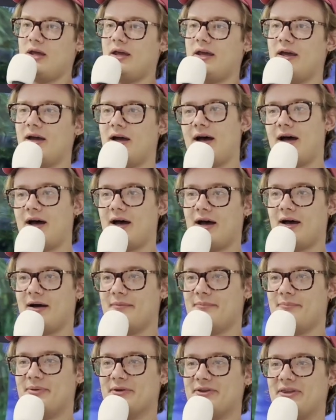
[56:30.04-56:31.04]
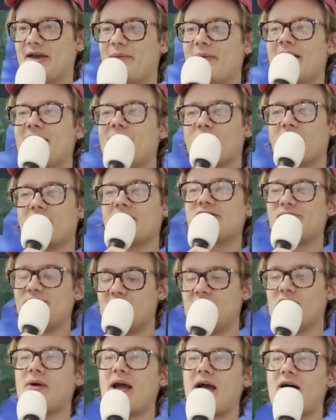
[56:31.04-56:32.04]
But they went, we're going to
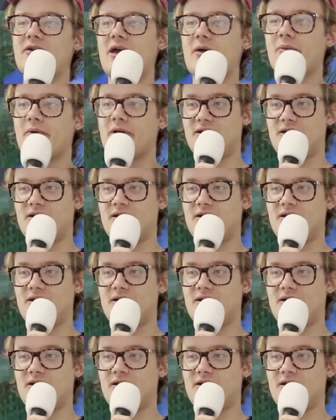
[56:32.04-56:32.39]
spin you around and we're